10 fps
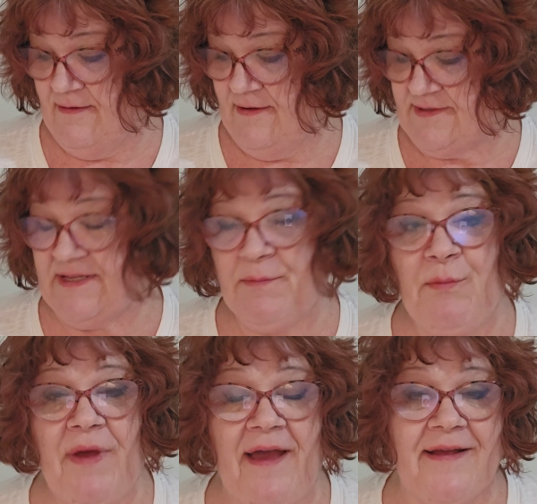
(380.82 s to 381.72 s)
sleeping
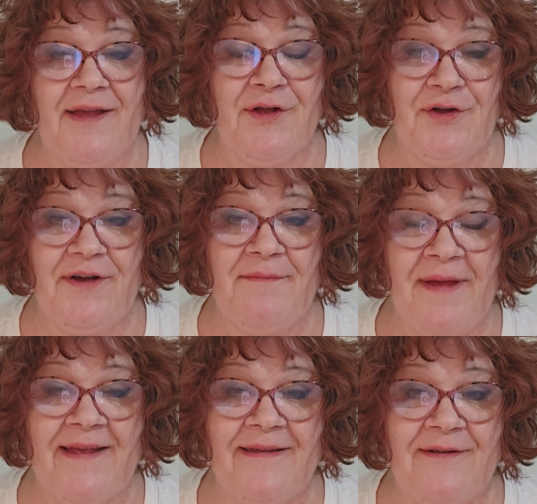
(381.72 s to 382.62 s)
bag, it could
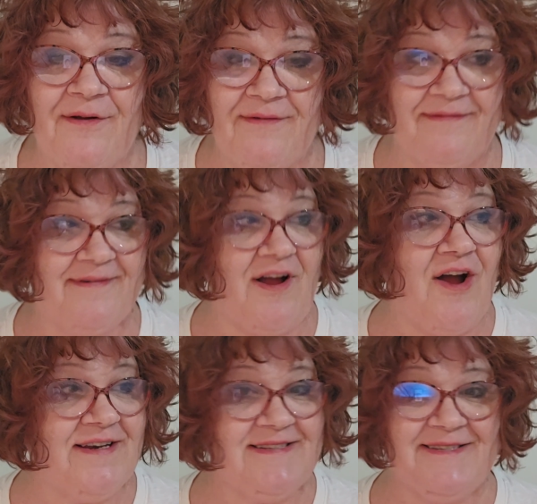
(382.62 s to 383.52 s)
make
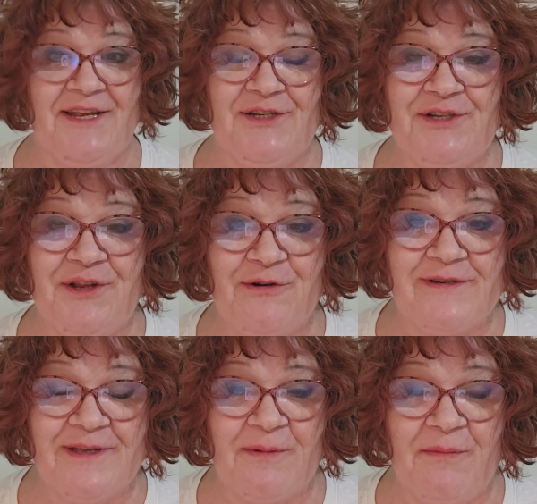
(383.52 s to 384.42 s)
condensation in your
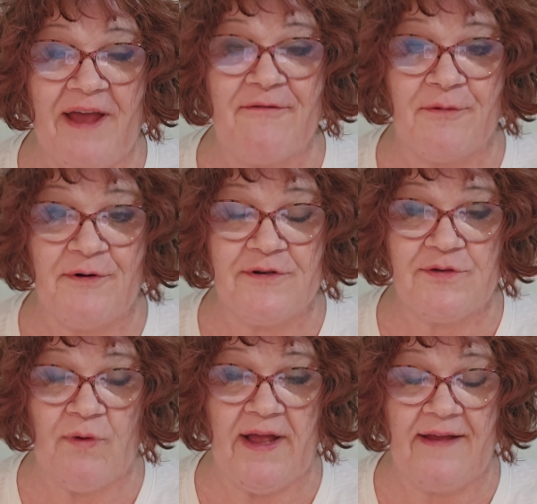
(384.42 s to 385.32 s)
sleeping bag from your
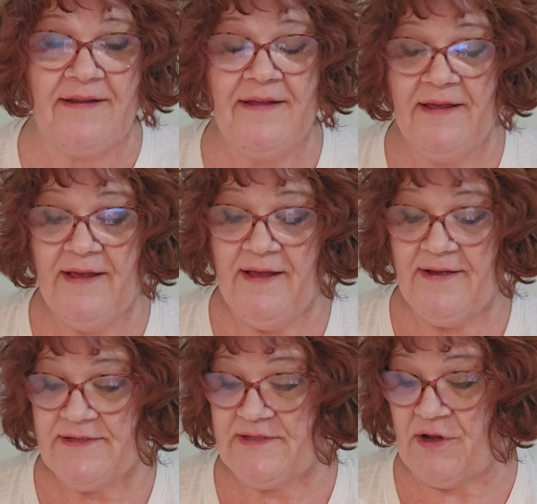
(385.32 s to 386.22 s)
sweat.
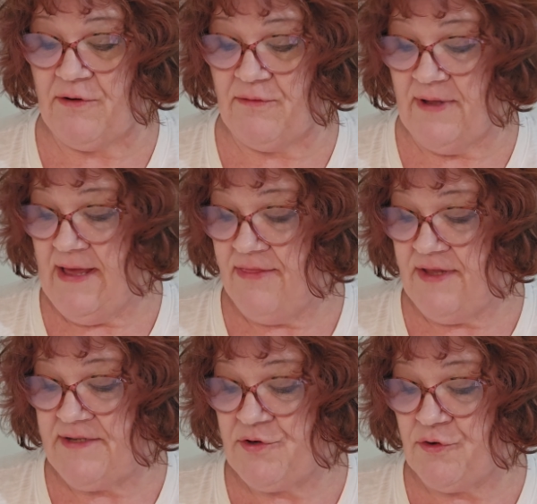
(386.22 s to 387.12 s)
So
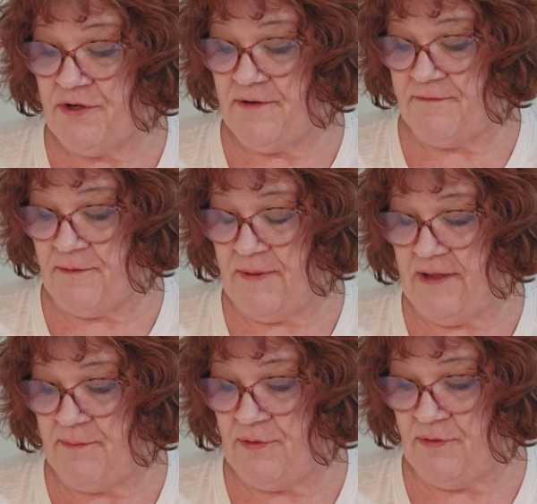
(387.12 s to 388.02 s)
these are good for
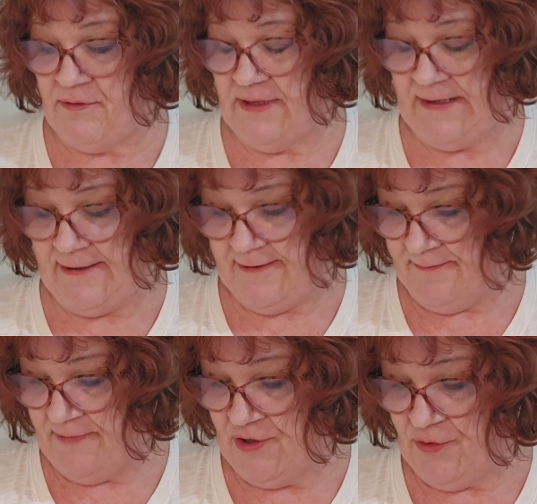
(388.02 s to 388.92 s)
people
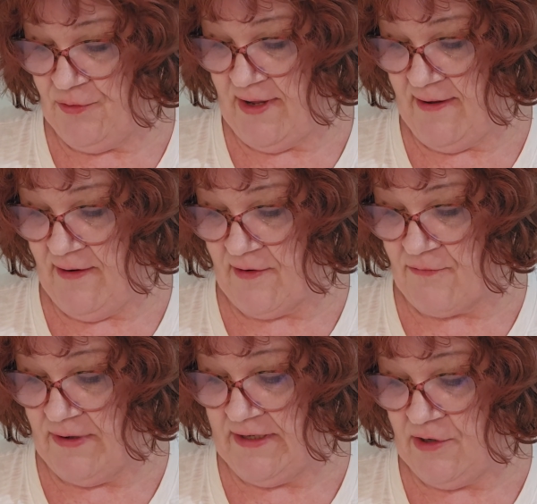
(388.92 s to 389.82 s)
who are
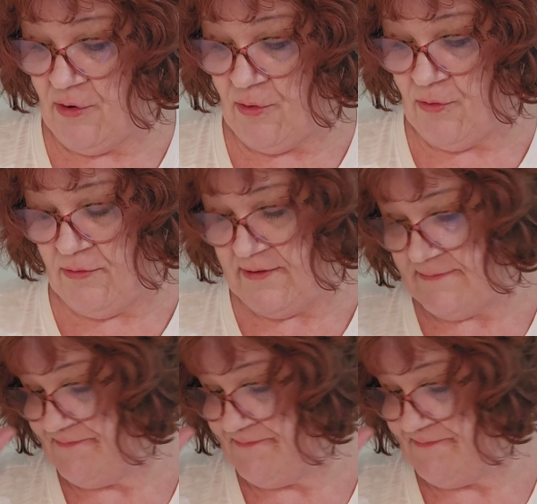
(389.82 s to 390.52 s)
really cold